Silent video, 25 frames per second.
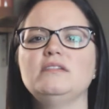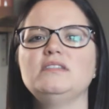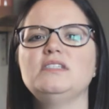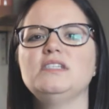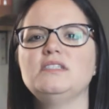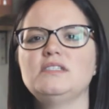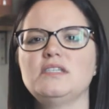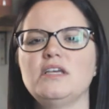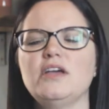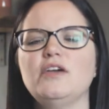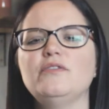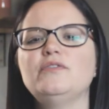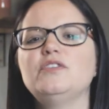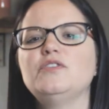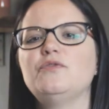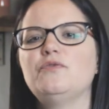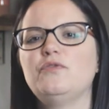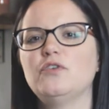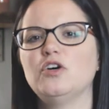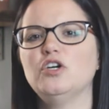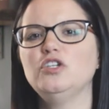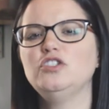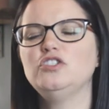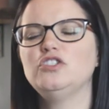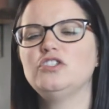deserves
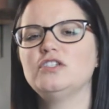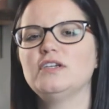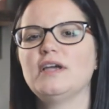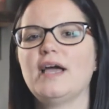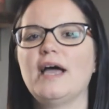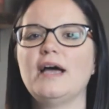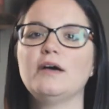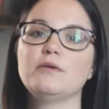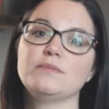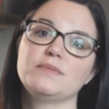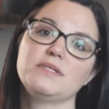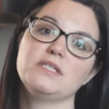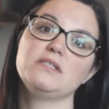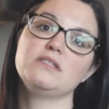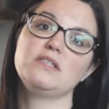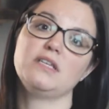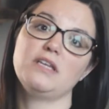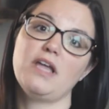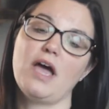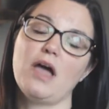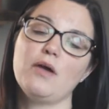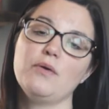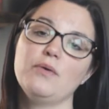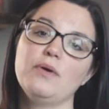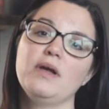fudge, helps us
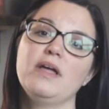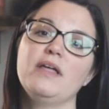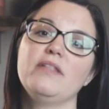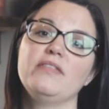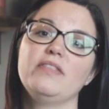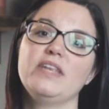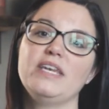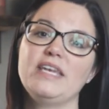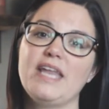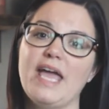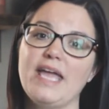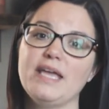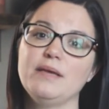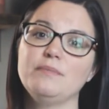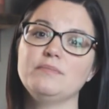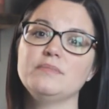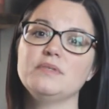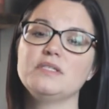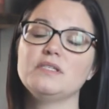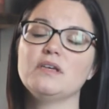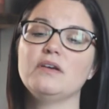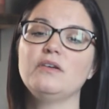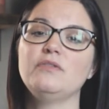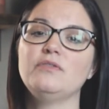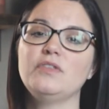know the
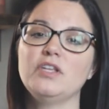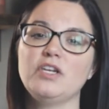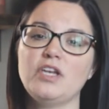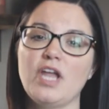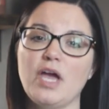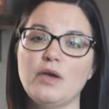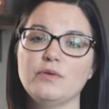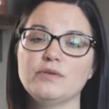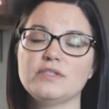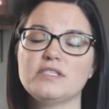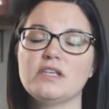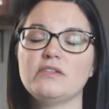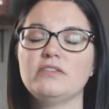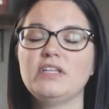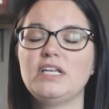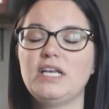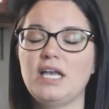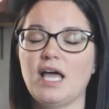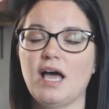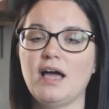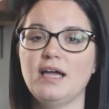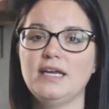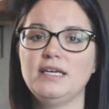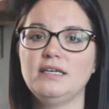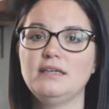names of the notes on the
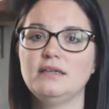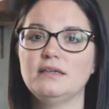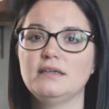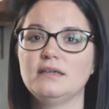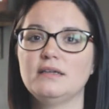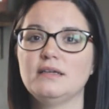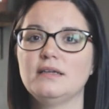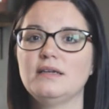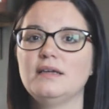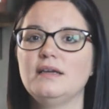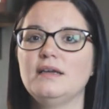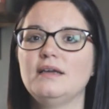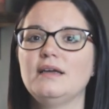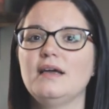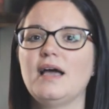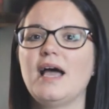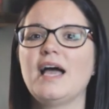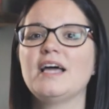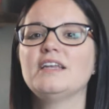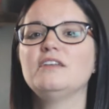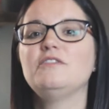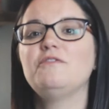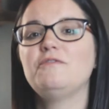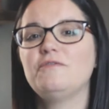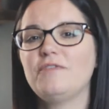line,
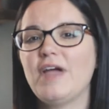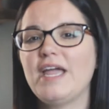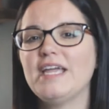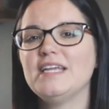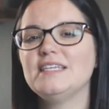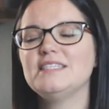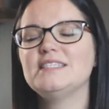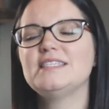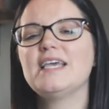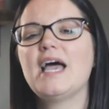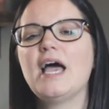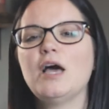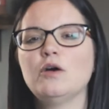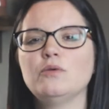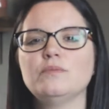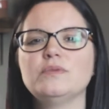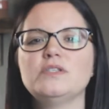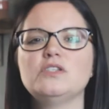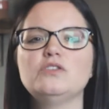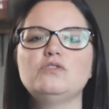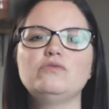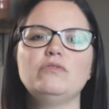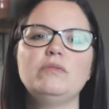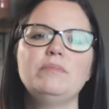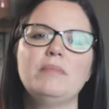and face helps
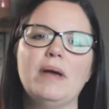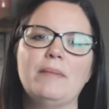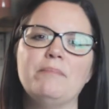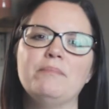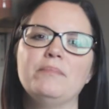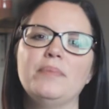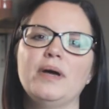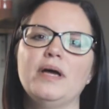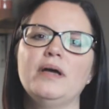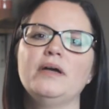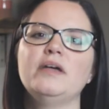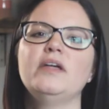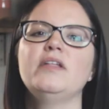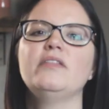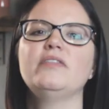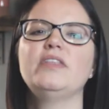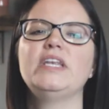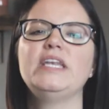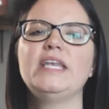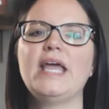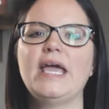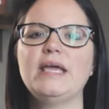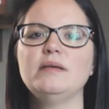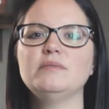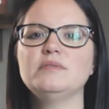us remember the
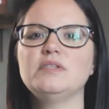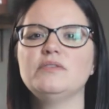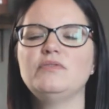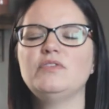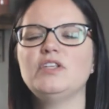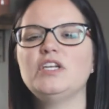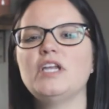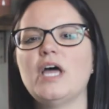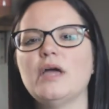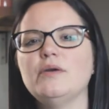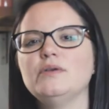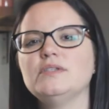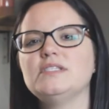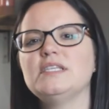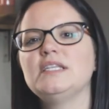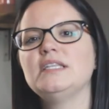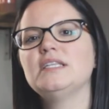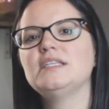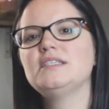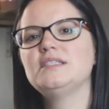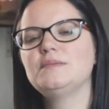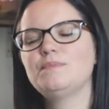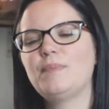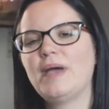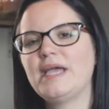names of the notes in the
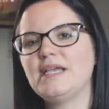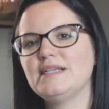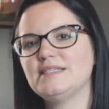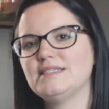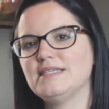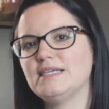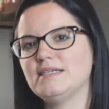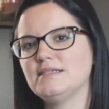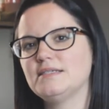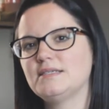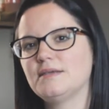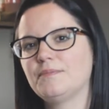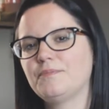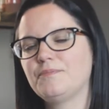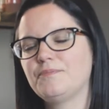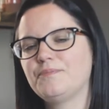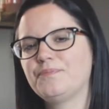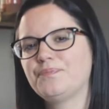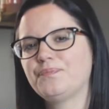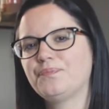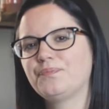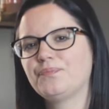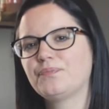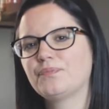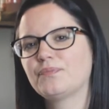spaces.
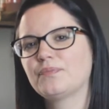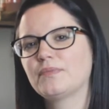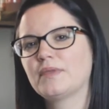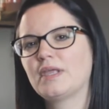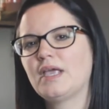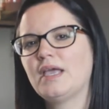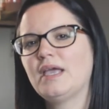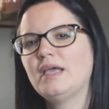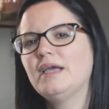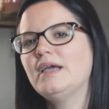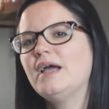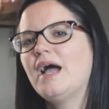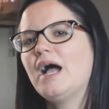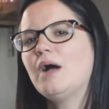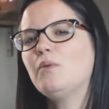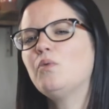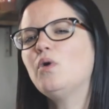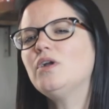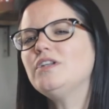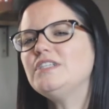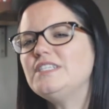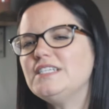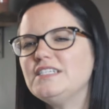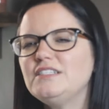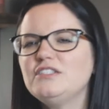I
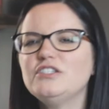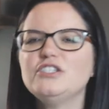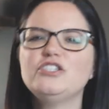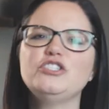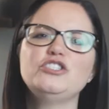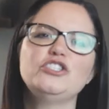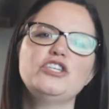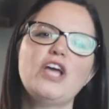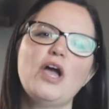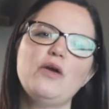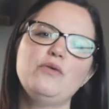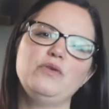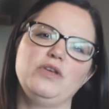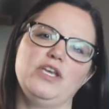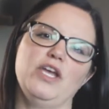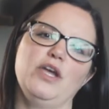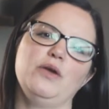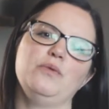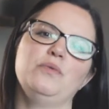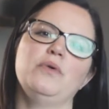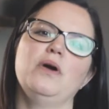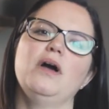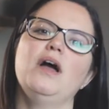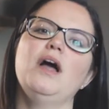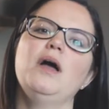wanted to show
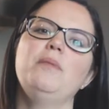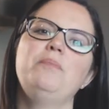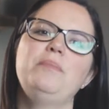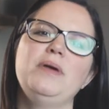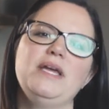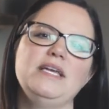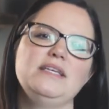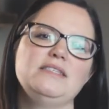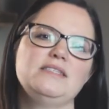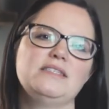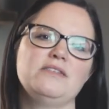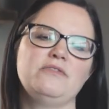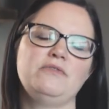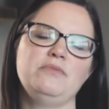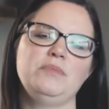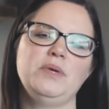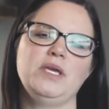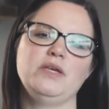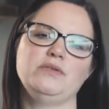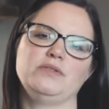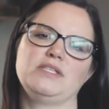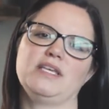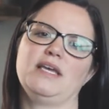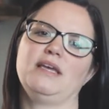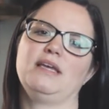you a piece of
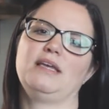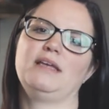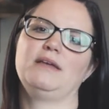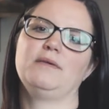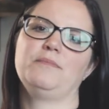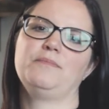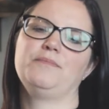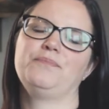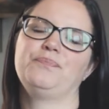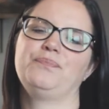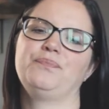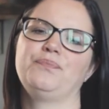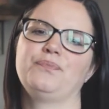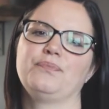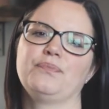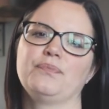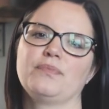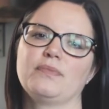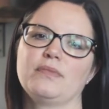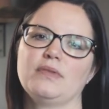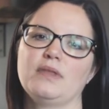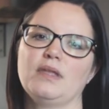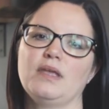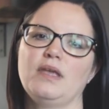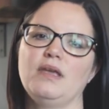music.
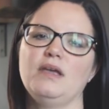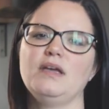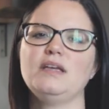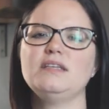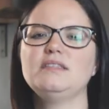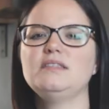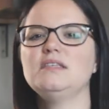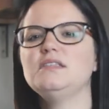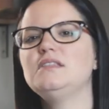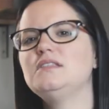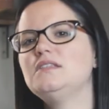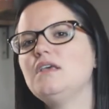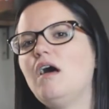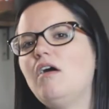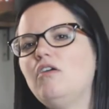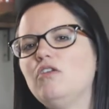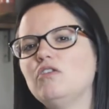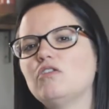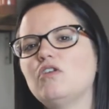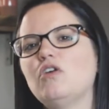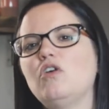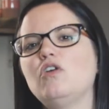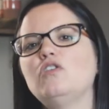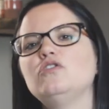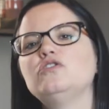It's a song
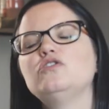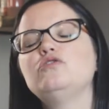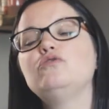called